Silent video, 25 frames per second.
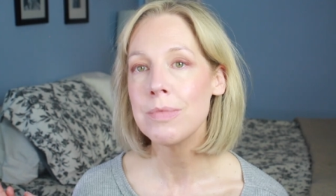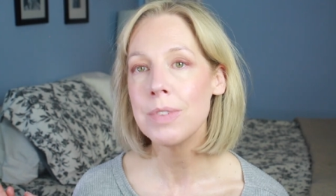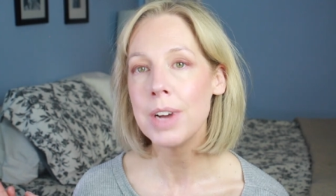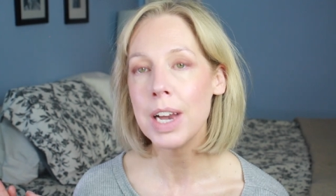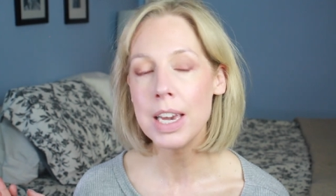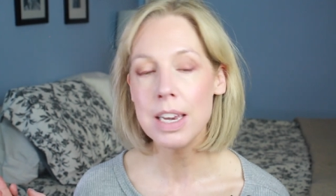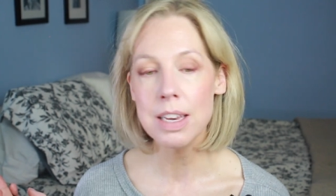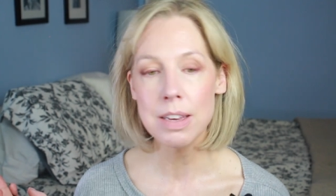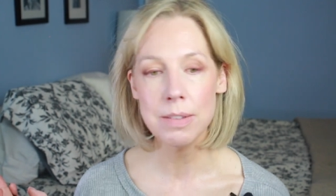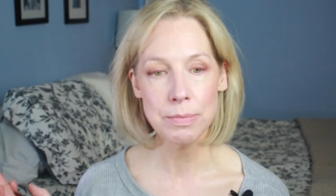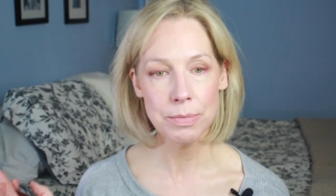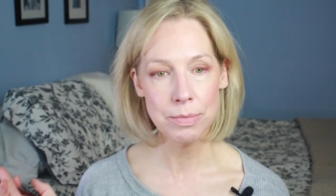
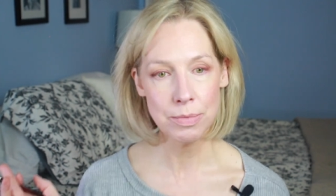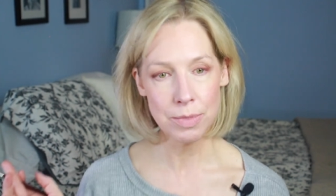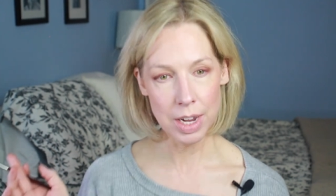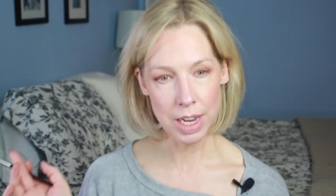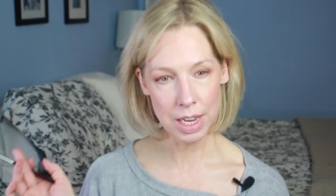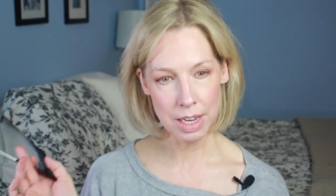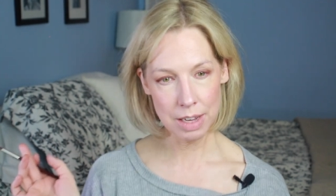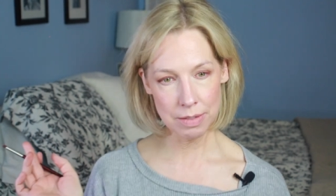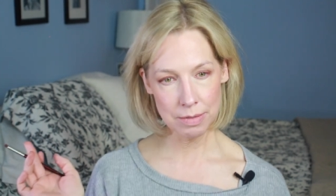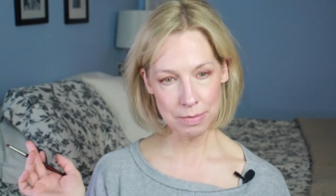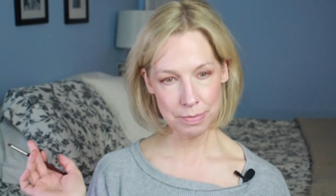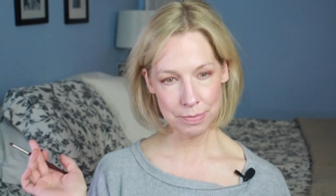right,
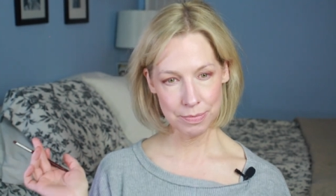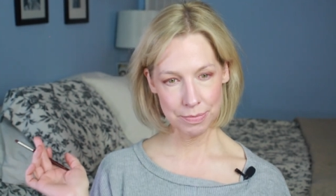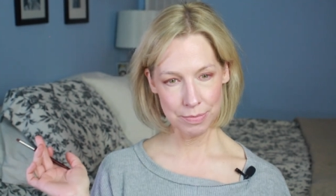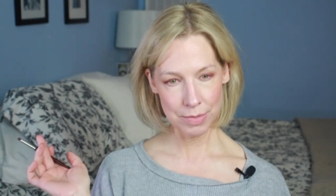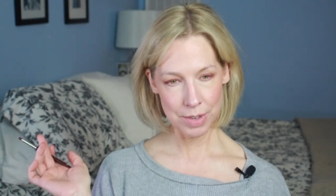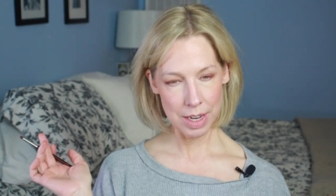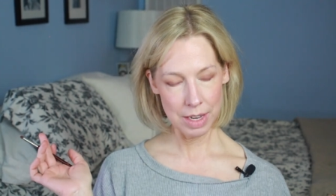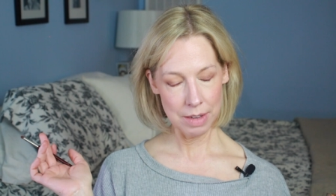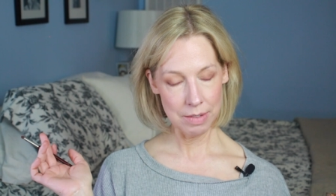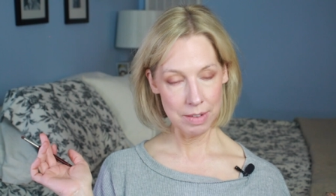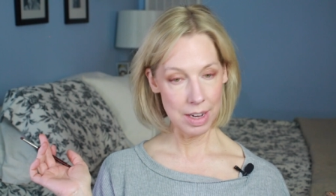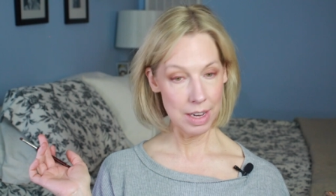right,
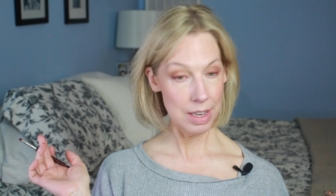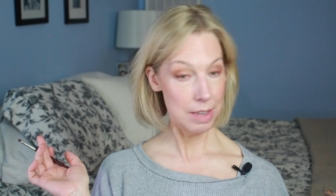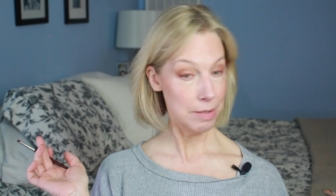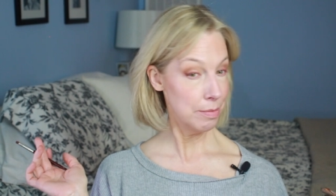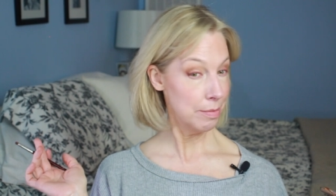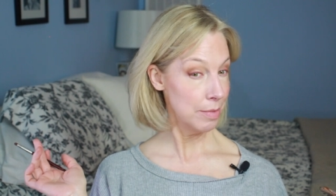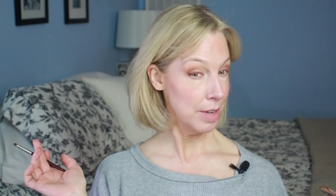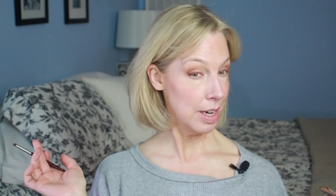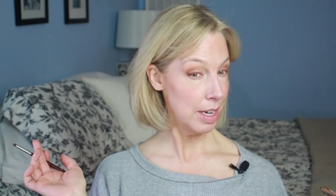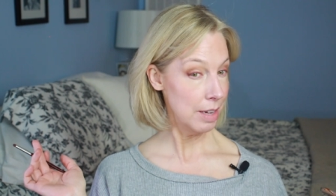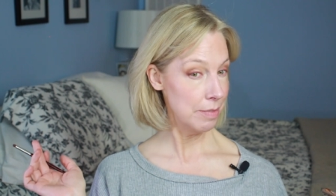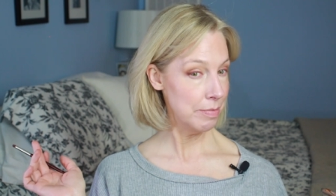right, right,
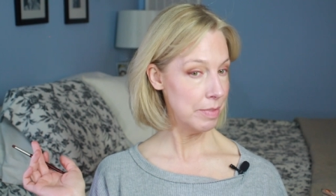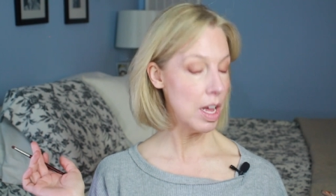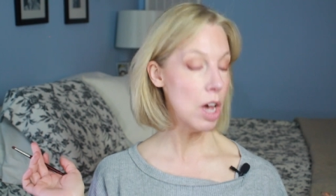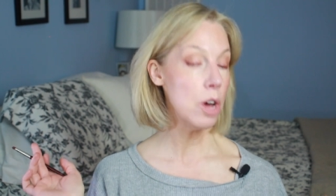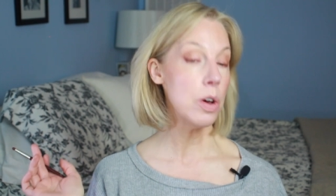right.